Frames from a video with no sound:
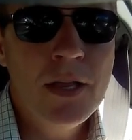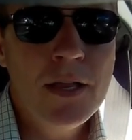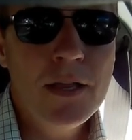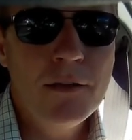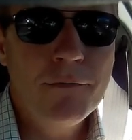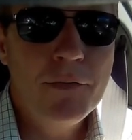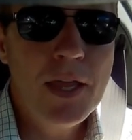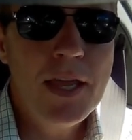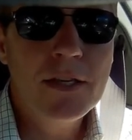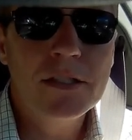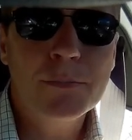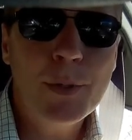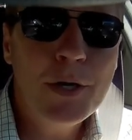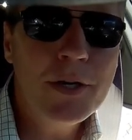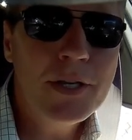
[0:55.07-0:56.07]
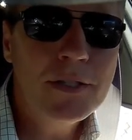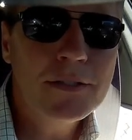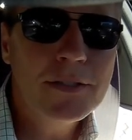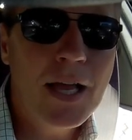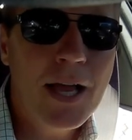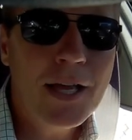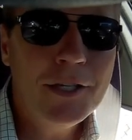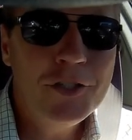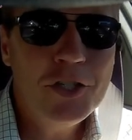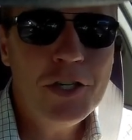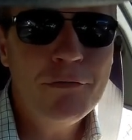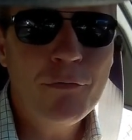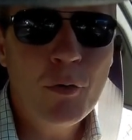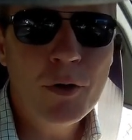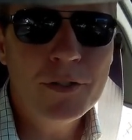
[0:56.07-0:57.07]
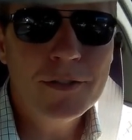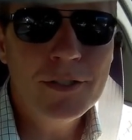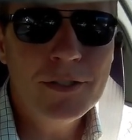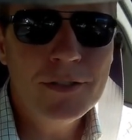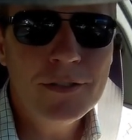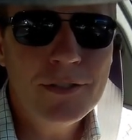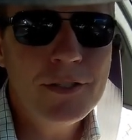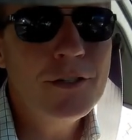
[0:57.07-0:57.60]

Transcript: If they experience high G-forces,